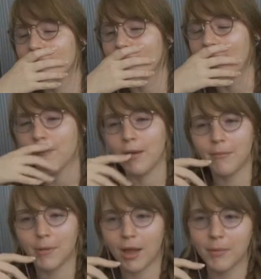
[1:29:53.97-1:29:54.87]
am I
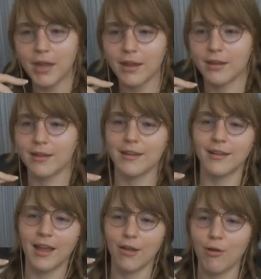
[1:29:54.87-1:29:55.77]
mommy?
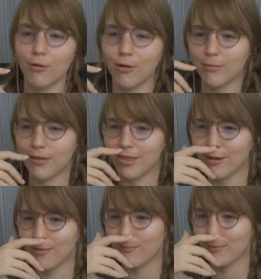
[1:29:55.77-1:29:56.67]
You ever heard of the
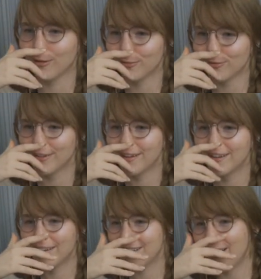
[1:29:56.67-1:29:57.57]
term MILF?
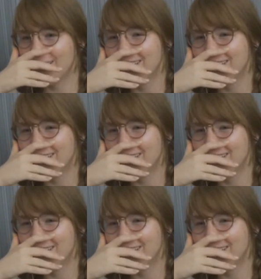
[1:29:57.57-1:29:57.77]
No.